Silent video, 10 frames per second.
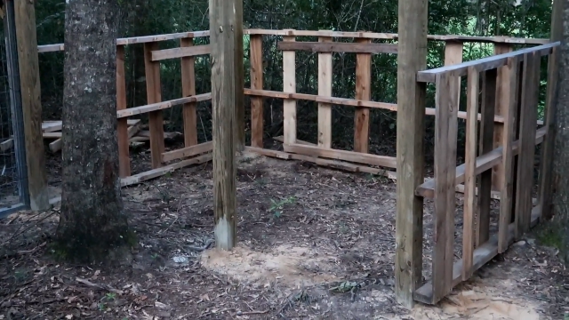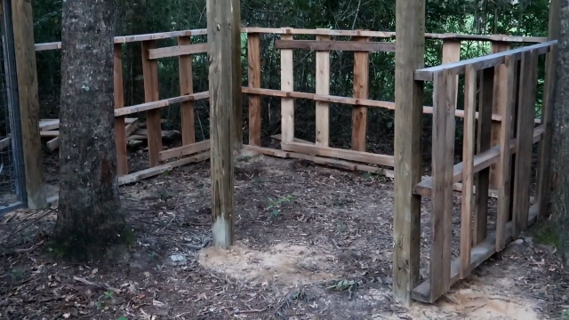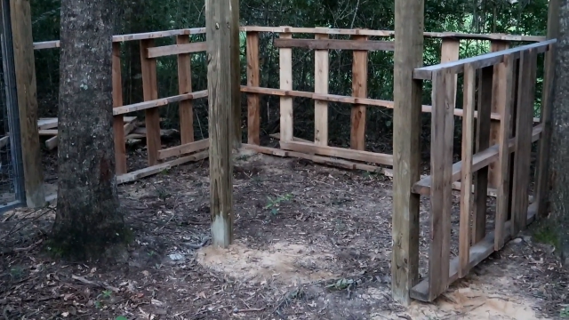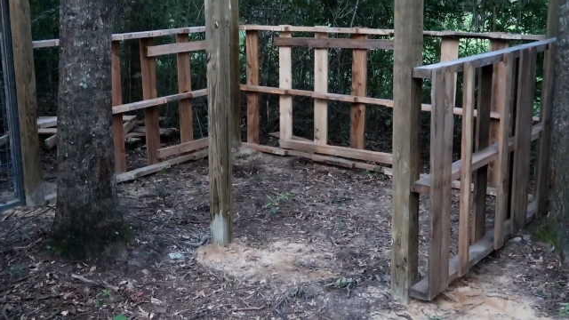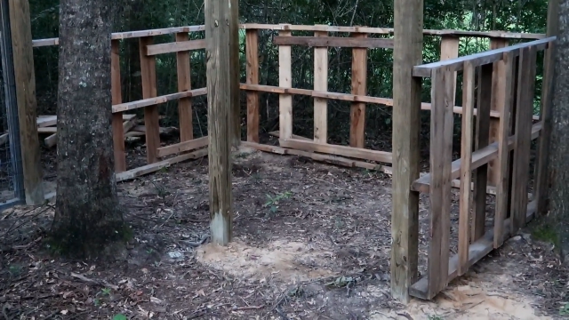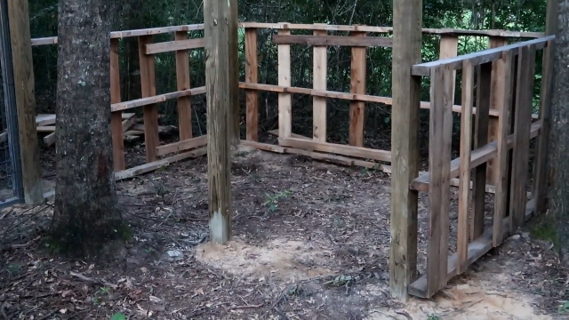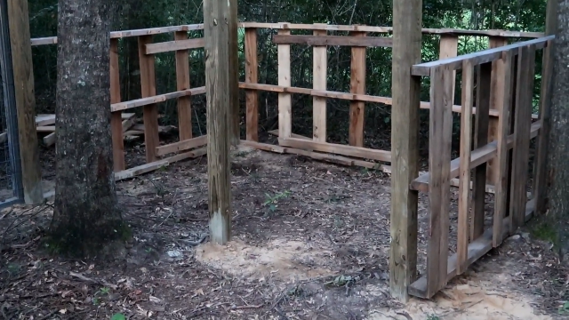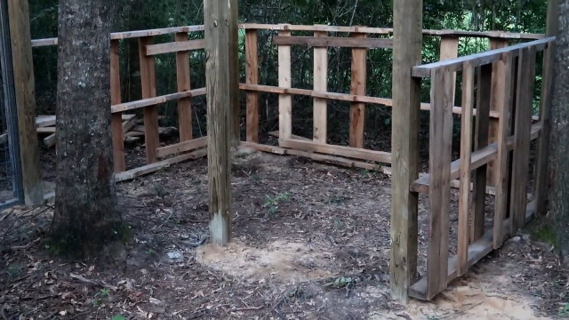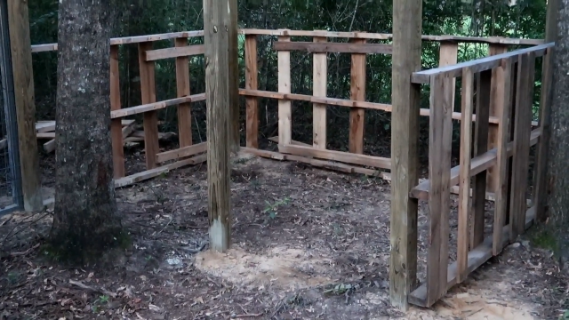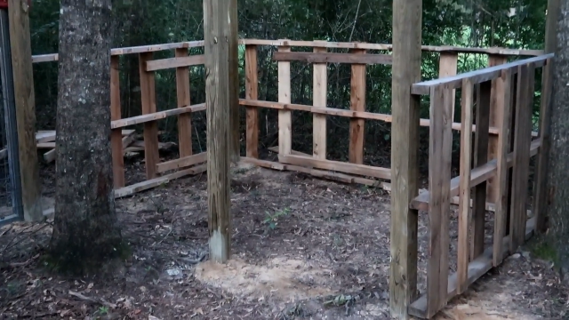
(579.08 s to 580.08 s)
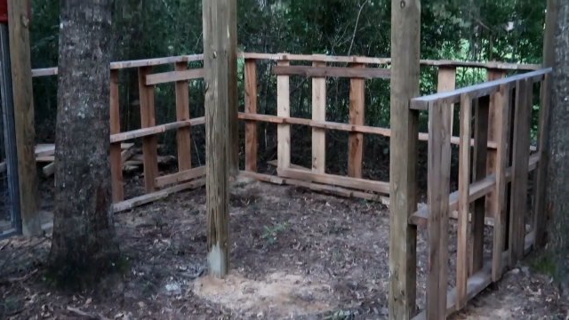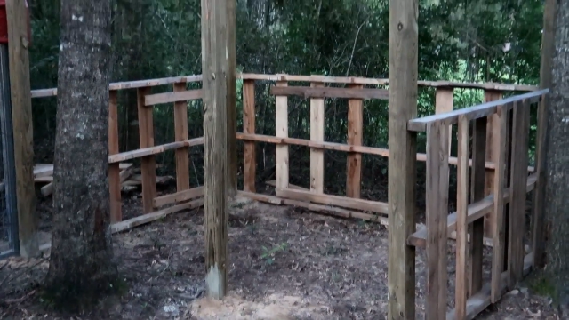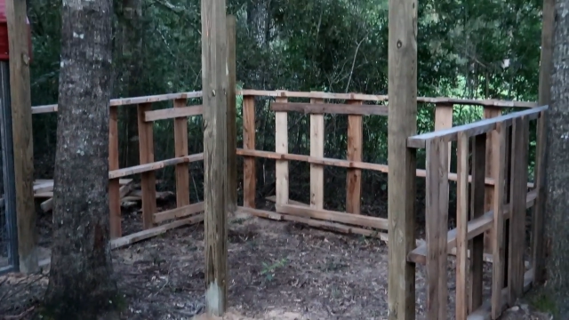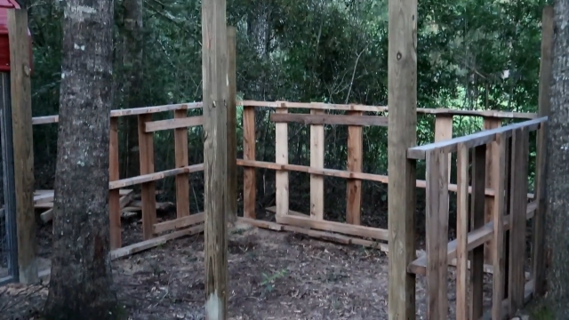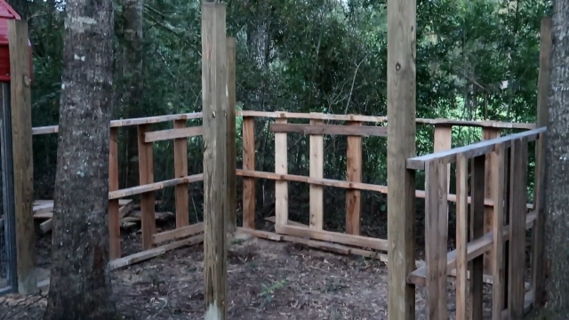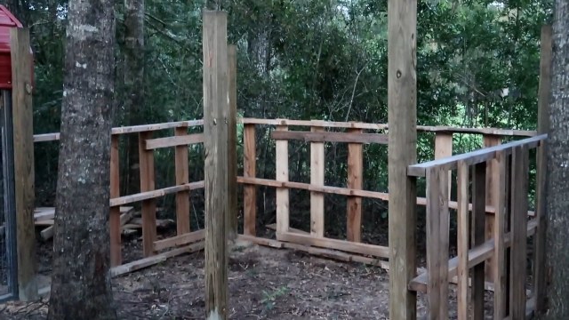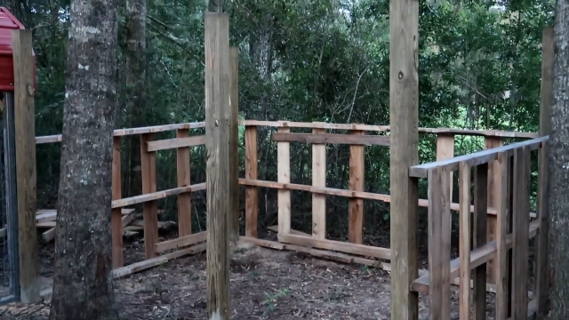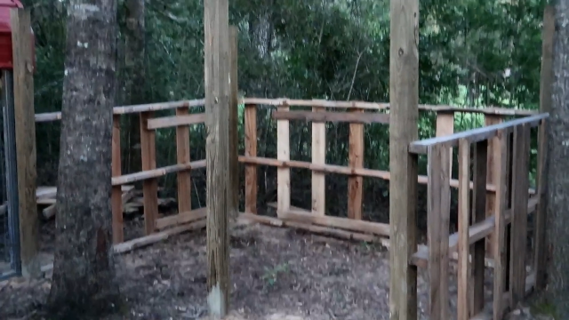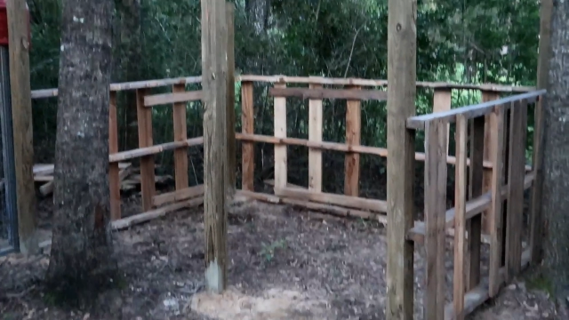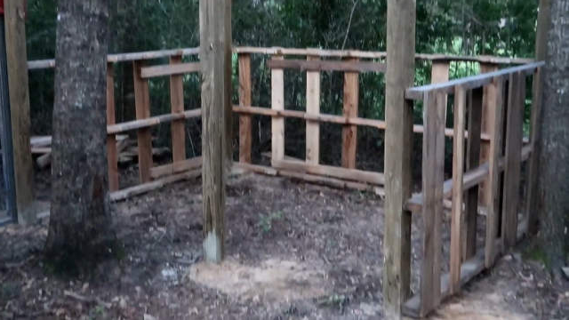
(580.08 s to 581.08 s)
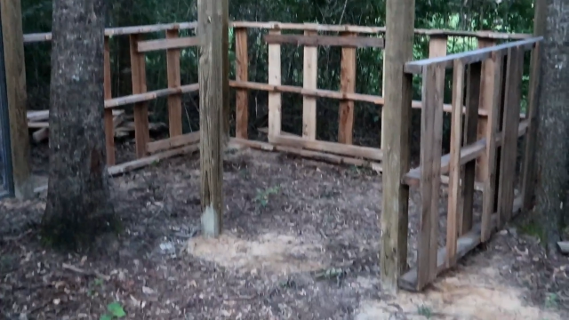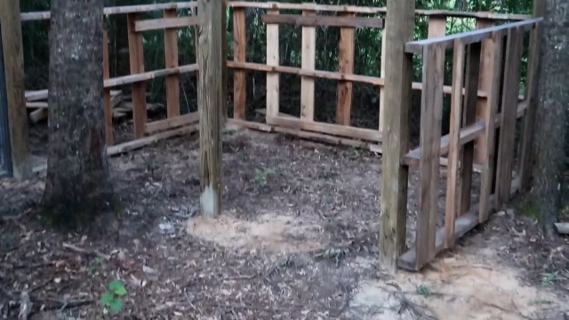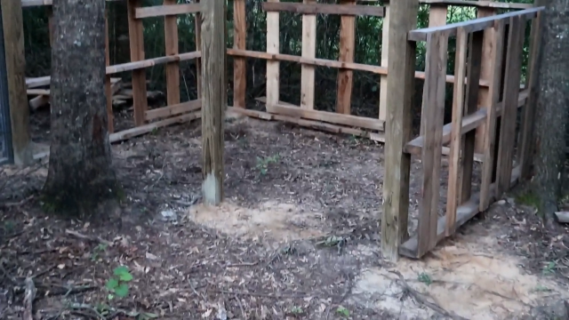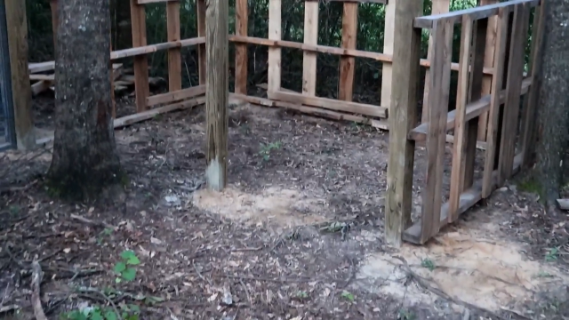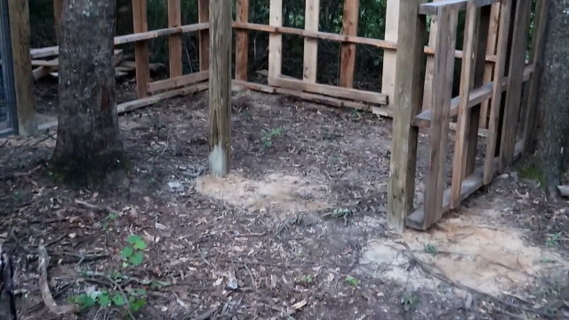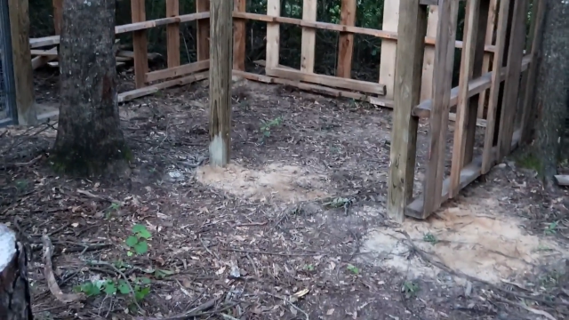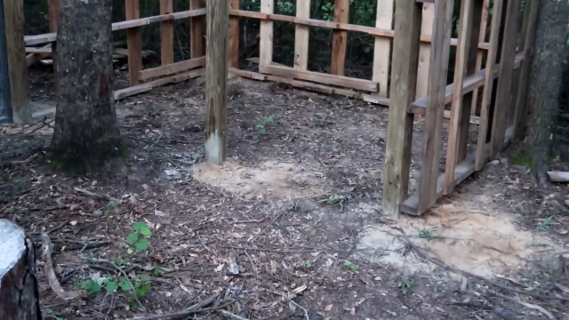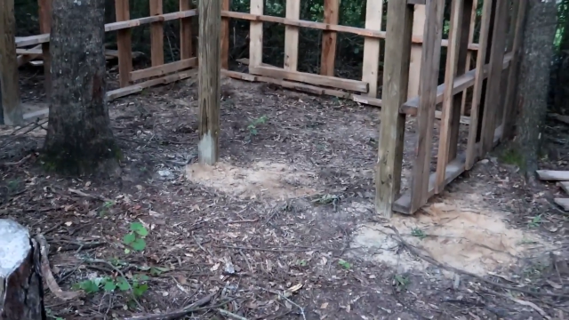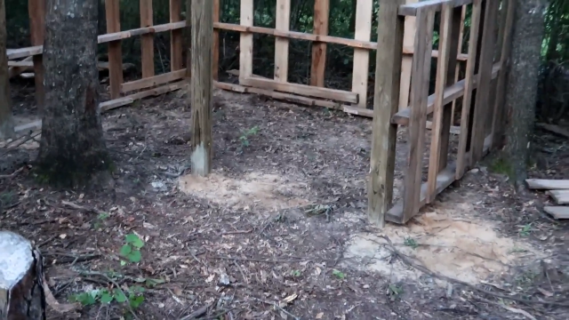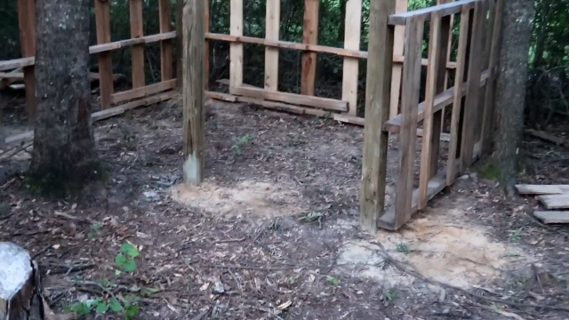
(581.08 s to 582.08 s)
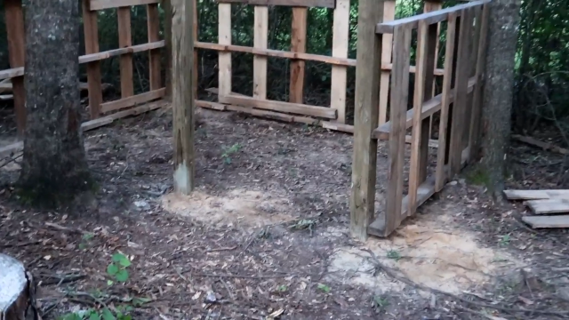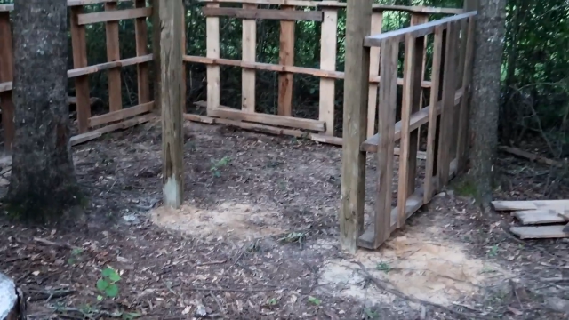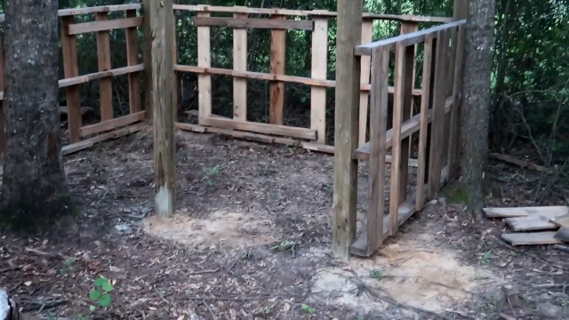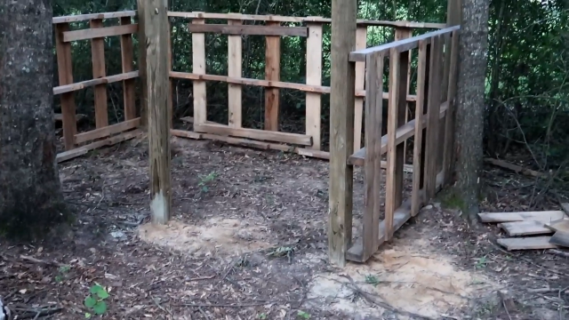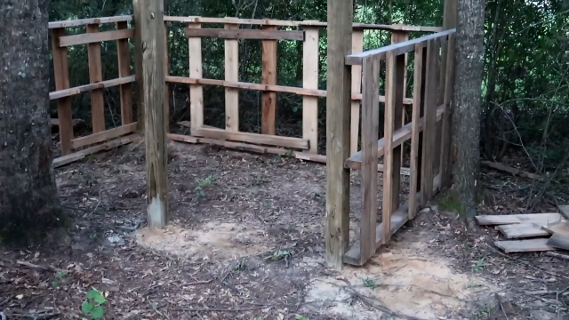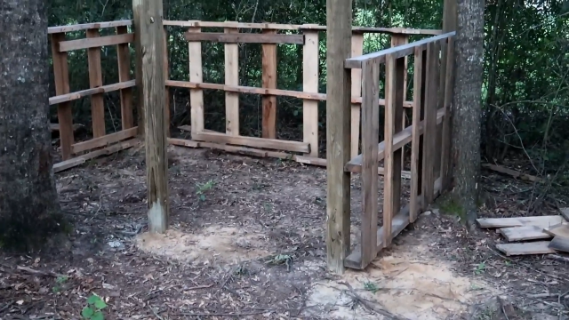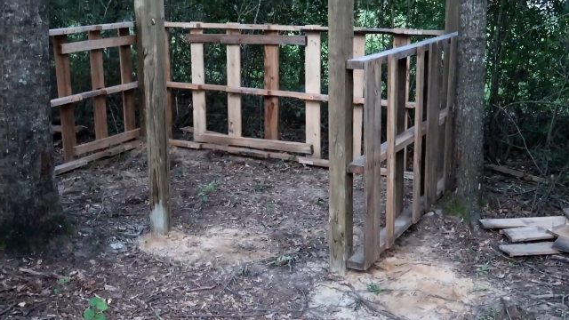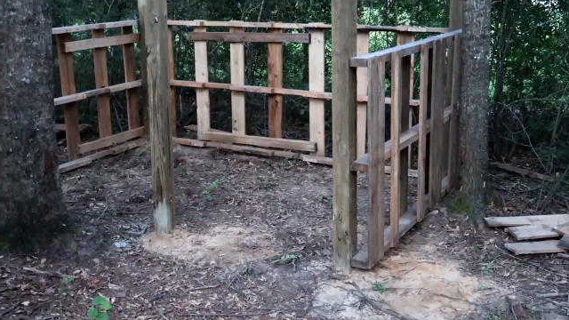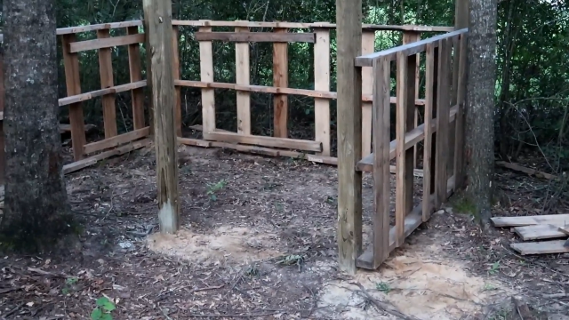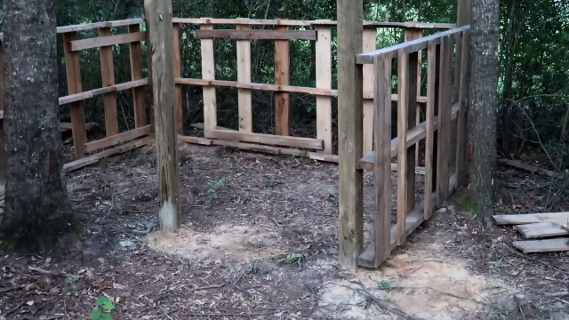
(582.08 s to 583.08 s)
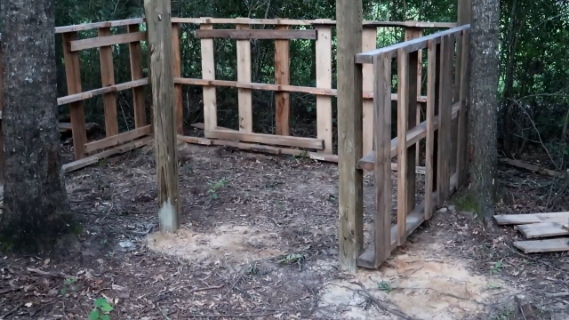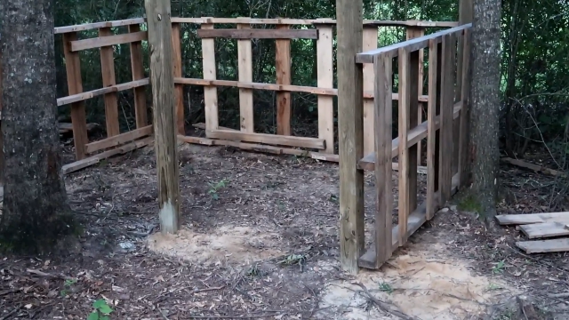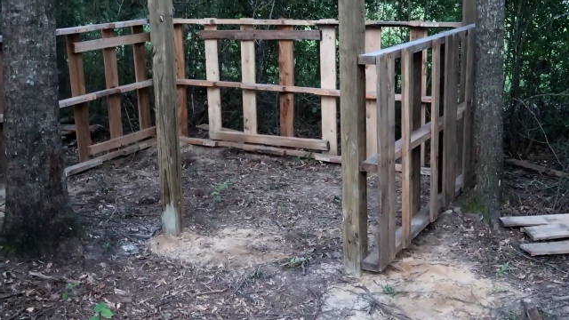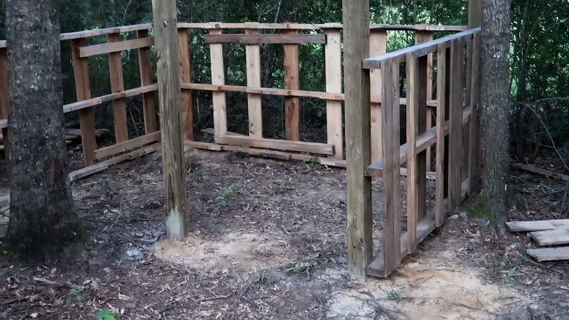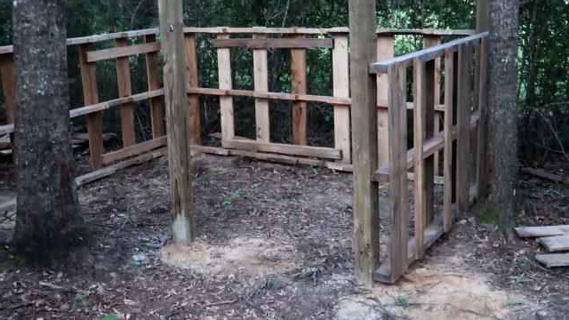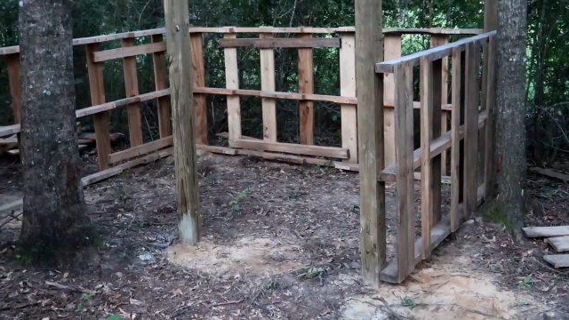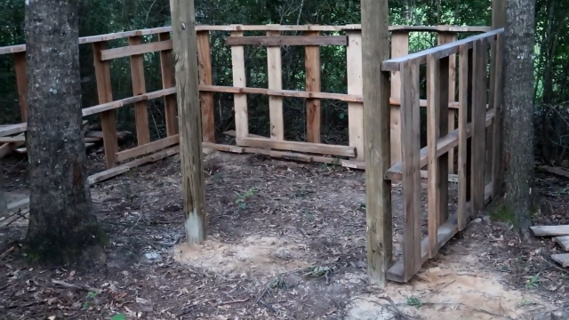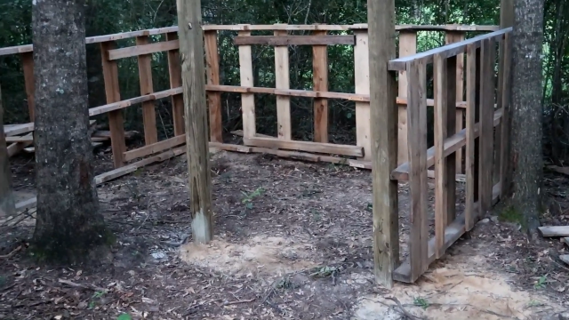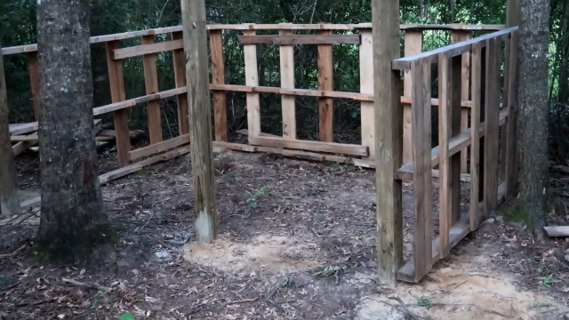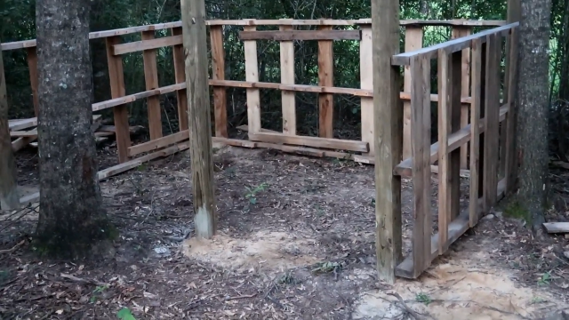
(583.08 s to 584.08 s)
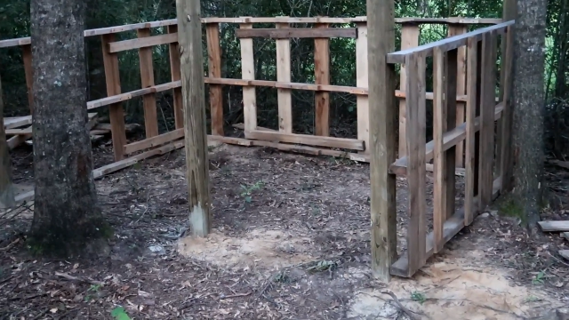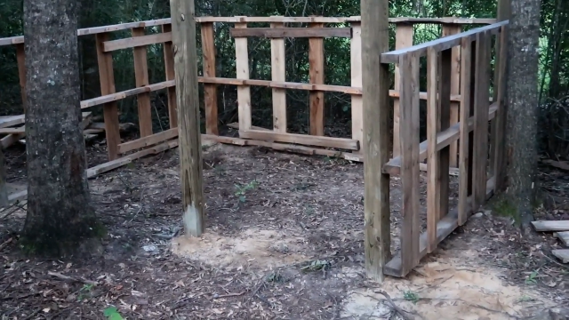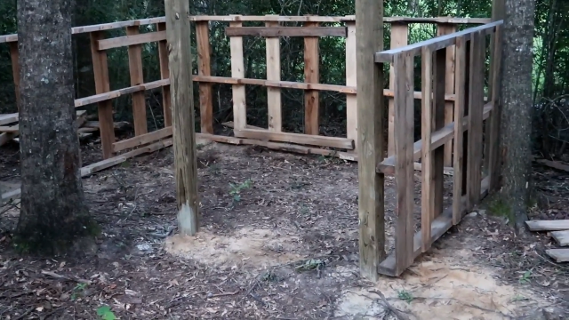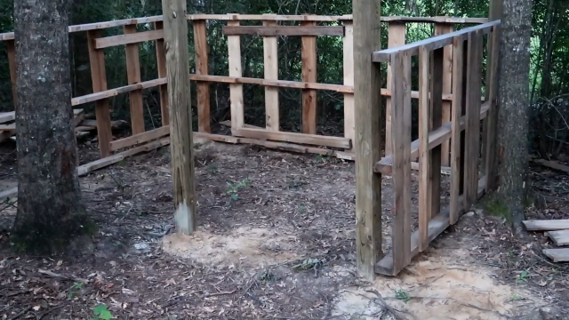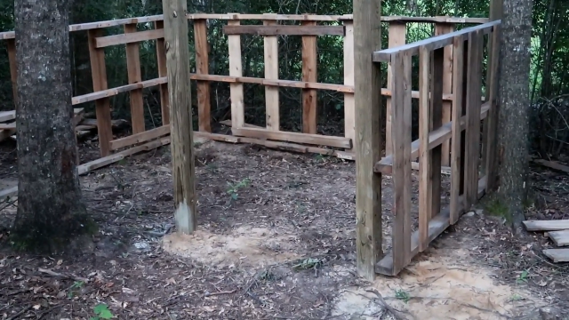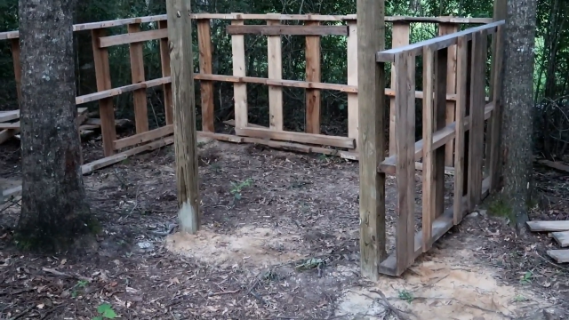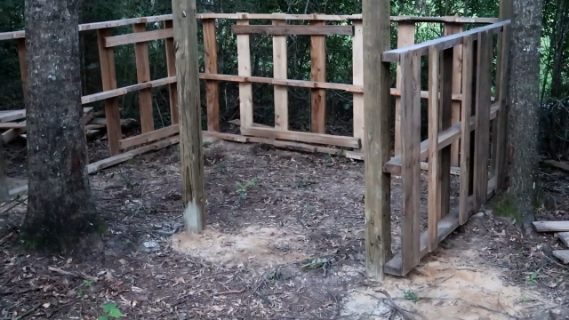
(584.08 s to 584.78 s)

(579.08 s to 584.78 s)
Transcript: No face is visible, so there are no lips to read.